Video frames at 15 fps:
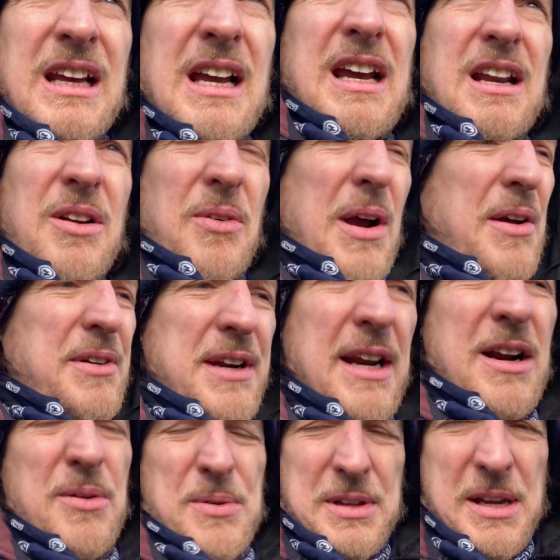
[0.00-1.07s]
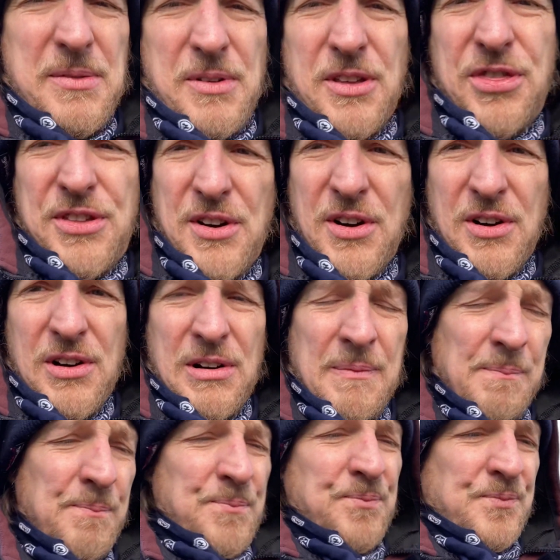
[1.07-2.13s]
And around here, with every third
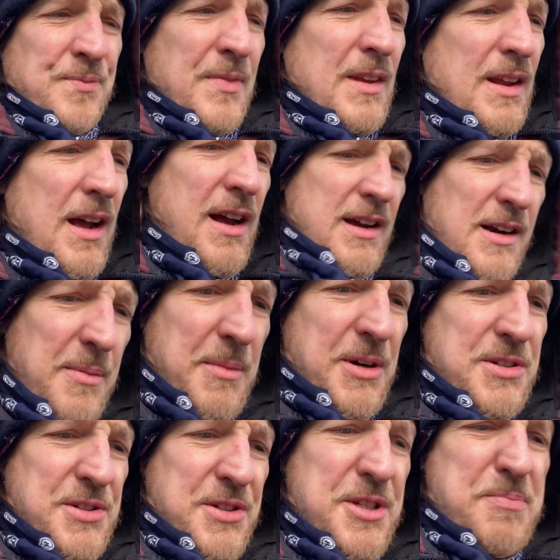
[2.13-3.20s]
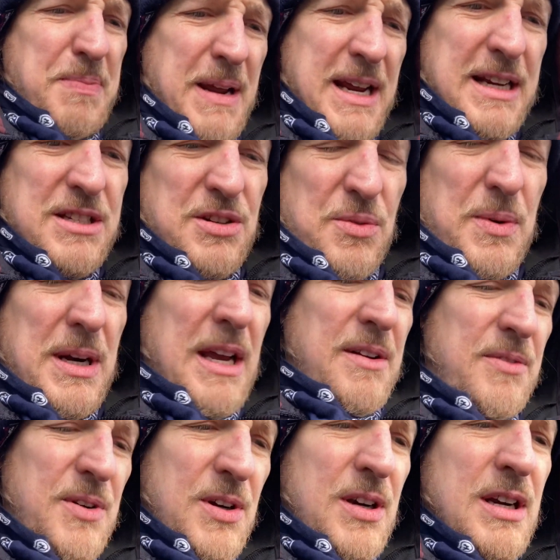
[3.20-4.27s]
uh, commercial space or
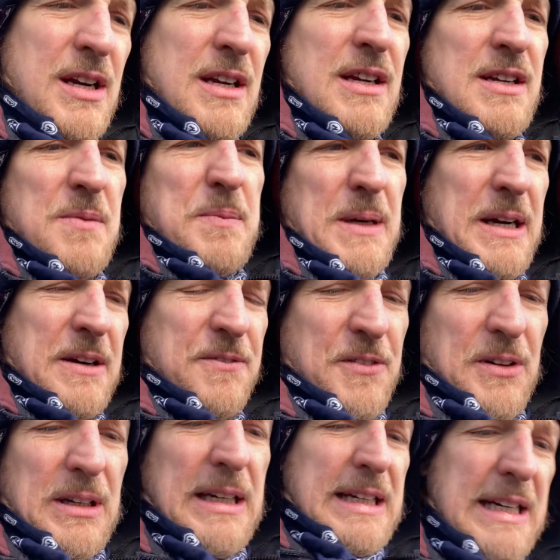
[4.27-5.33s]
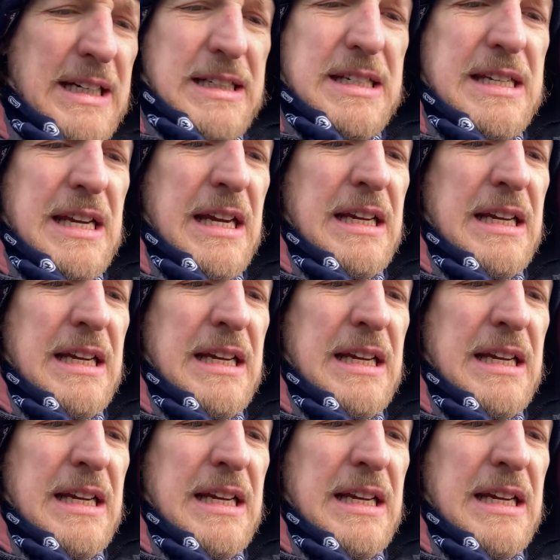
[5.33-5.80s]
whatever being for lease